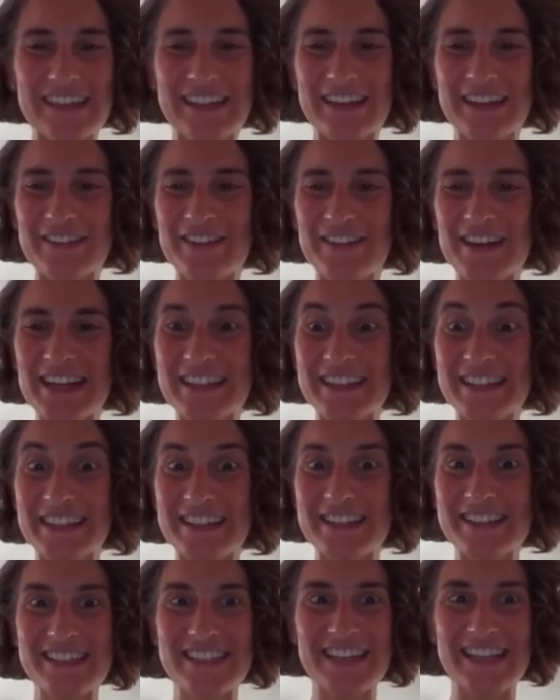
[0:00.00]
A great
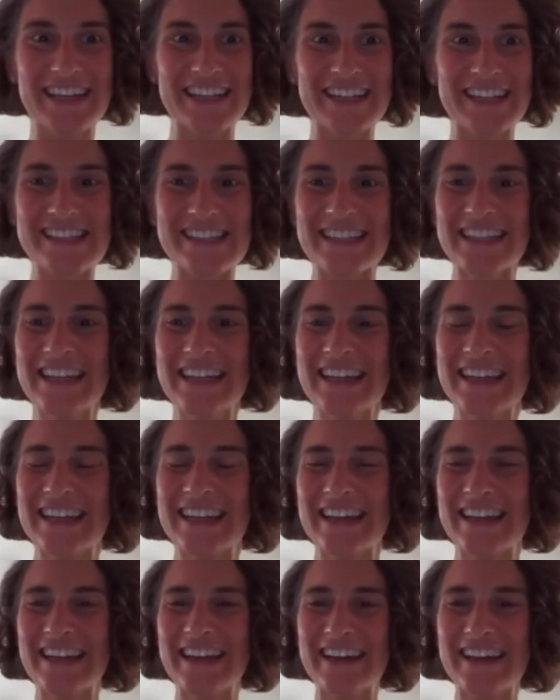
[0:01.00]
insight.
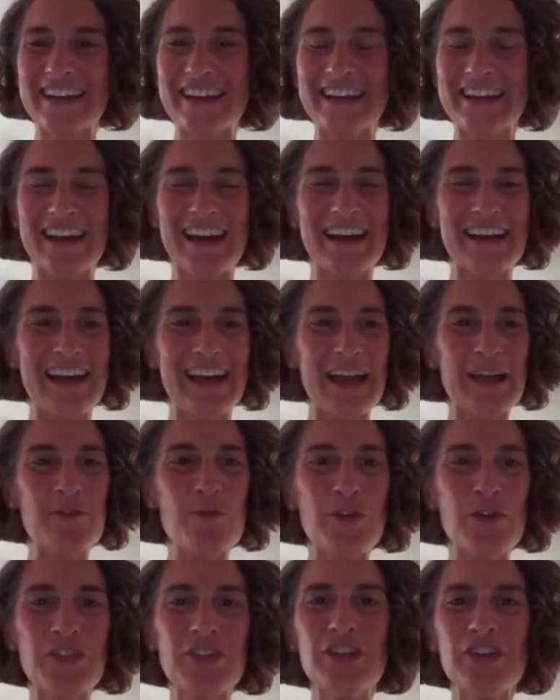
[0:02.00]
I
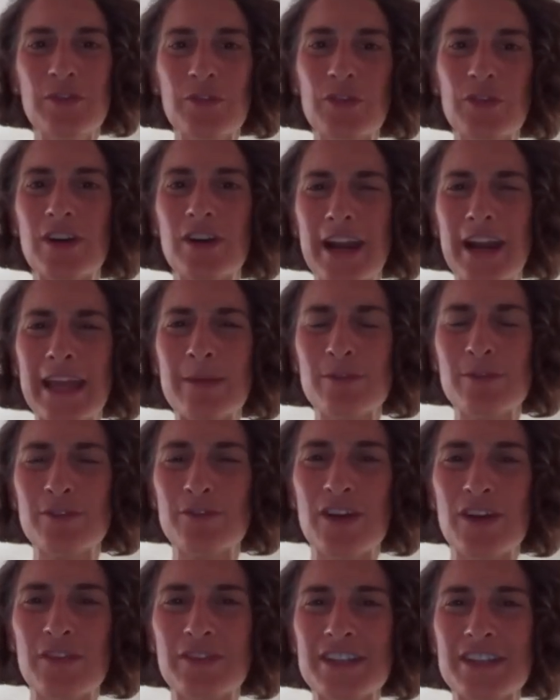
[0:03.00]
wonder if you are able to
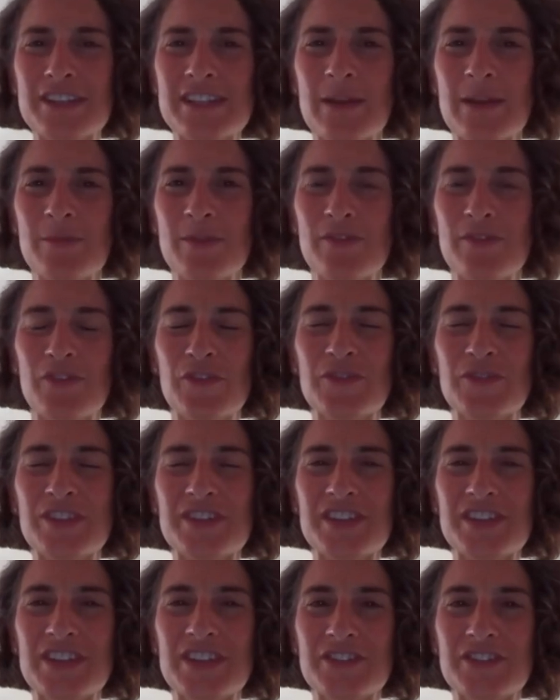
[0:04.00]
have this type of
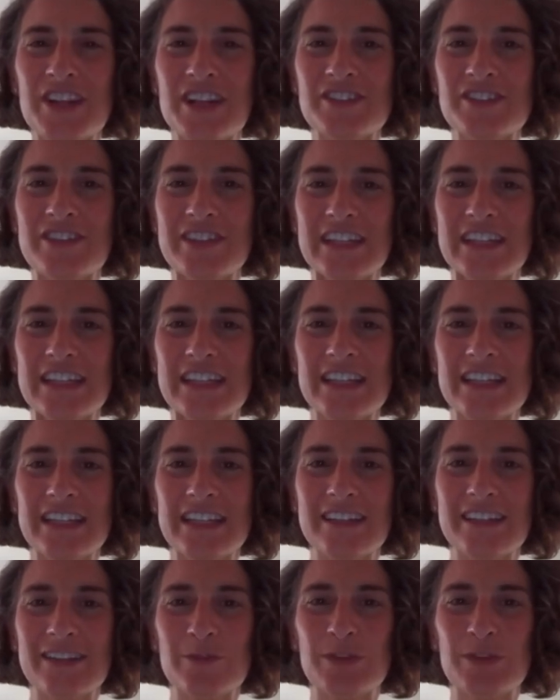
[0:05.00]
conversation actually
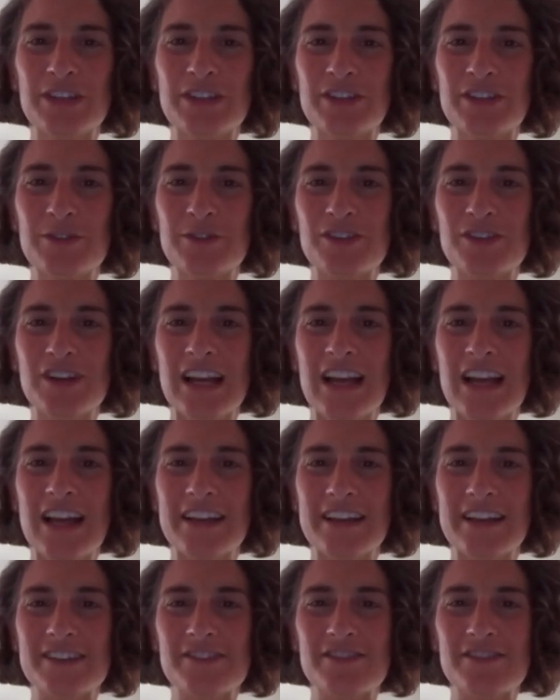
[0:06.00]
with your
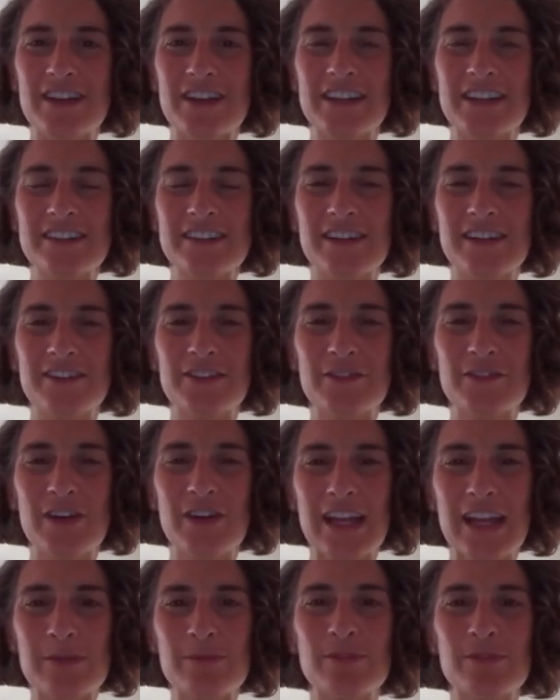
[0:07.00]
clients, right? Are you
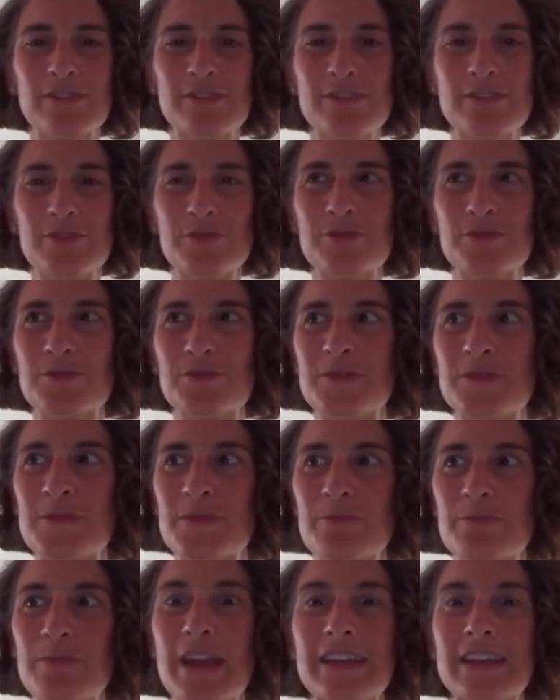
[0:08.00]
able to
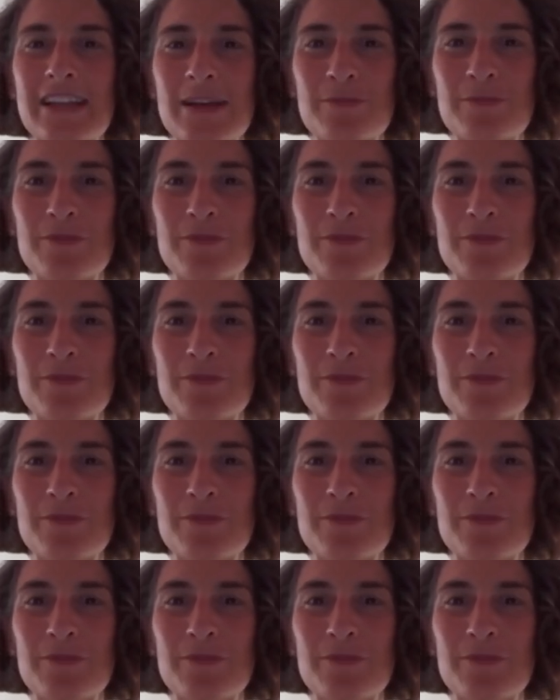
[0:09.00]
make them